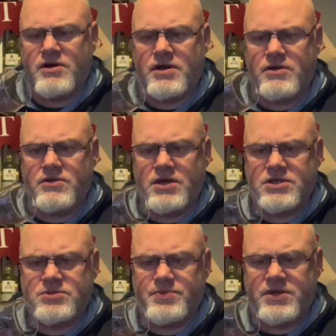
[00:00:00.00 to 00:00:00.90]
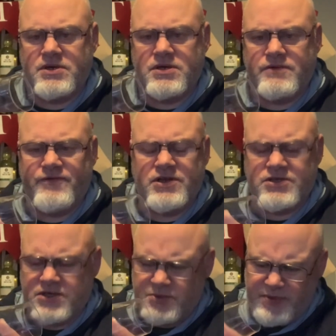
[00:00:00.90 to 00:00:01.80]
now that it's been in the
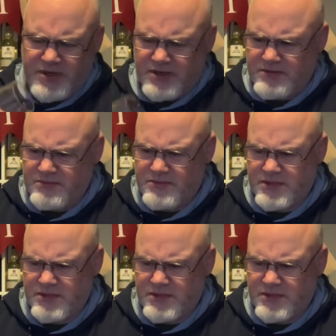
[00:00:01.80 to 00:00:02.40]
freezer. It's been in,